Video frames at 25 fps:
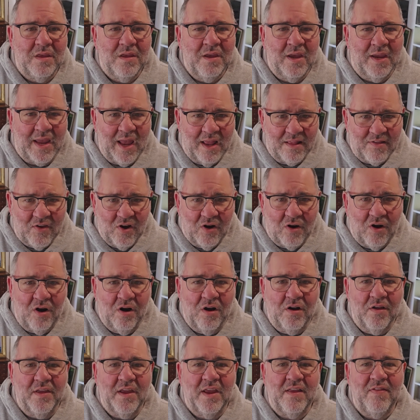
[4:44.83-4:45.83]
You get there
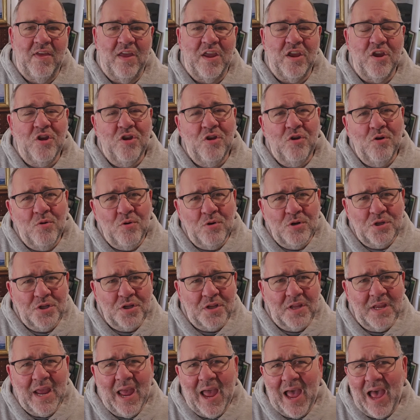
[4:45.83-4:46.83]
early. They
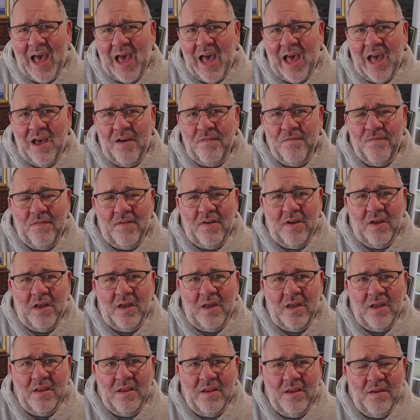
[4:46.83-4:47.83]
usually have,
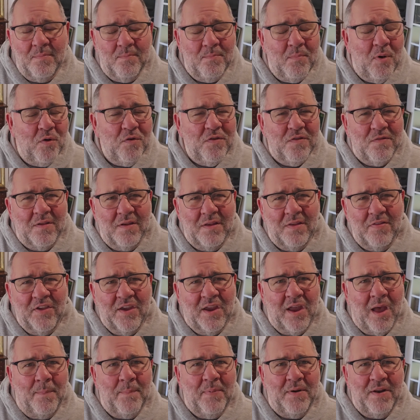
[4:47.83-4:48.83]
most of the
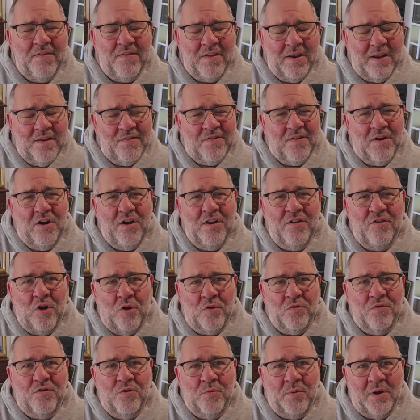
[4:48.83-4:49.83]
companies in this area
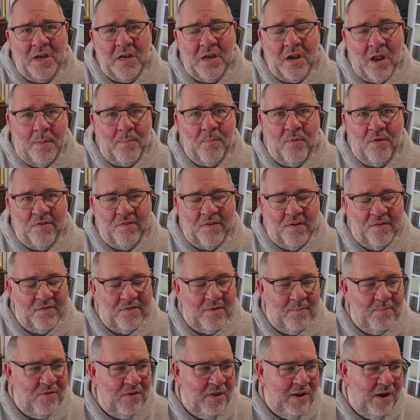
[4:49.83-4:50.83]
don't do a number
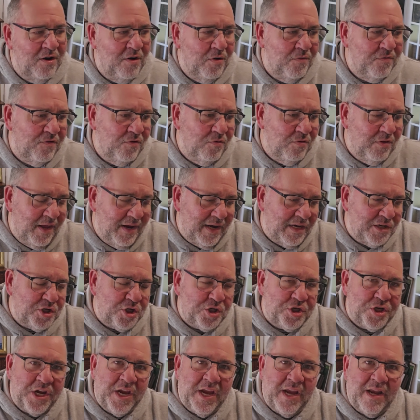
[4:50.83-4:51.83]
system. So they don't do like a
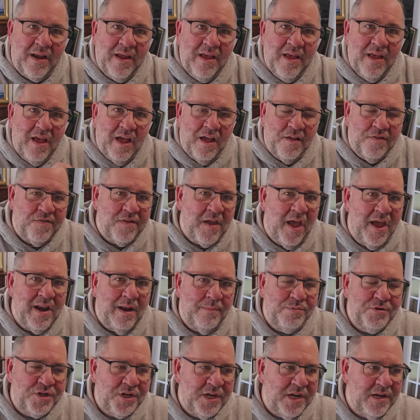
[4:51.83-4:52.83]
sheet, a
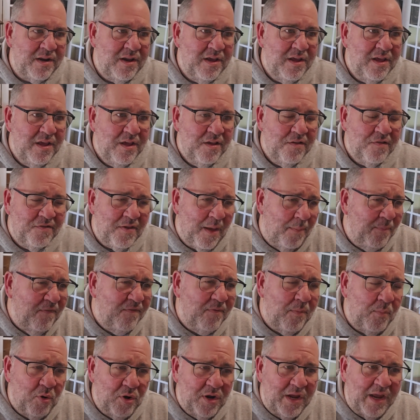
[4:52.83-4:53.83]
sign-up sheet. Some
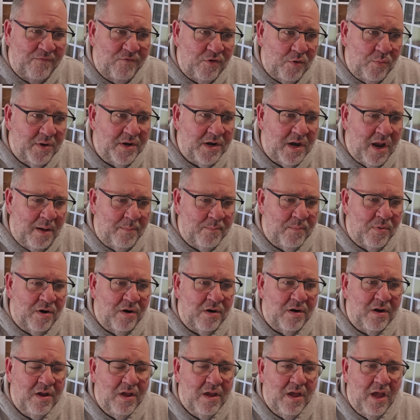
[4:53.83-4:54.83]
of them will give you a
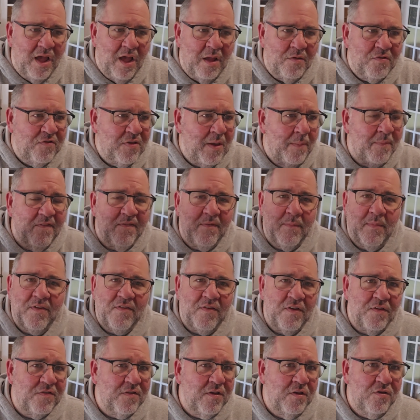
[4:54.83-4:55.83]
number. Some of them,
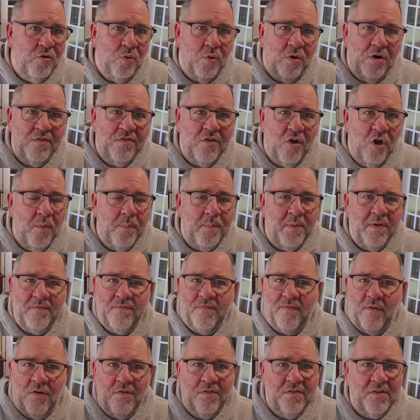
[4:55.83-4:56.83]
it's just the doors open,
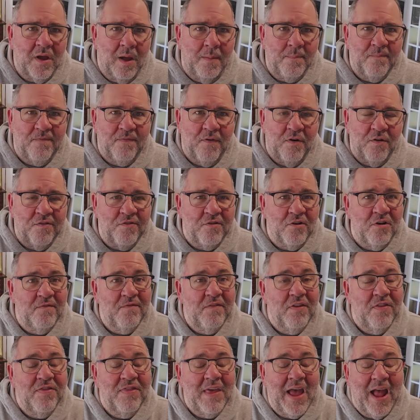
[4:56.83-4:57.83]
first come, first
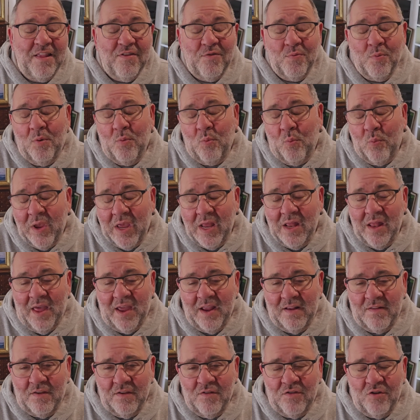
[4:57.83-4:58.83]
serve. That's what we
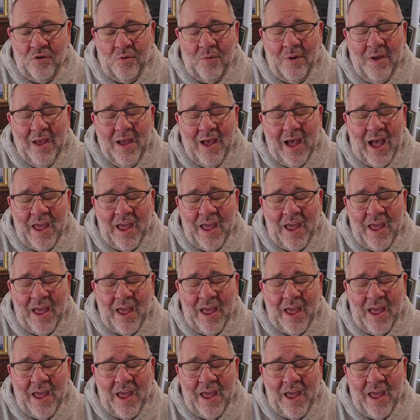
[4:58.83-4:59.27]
like to do.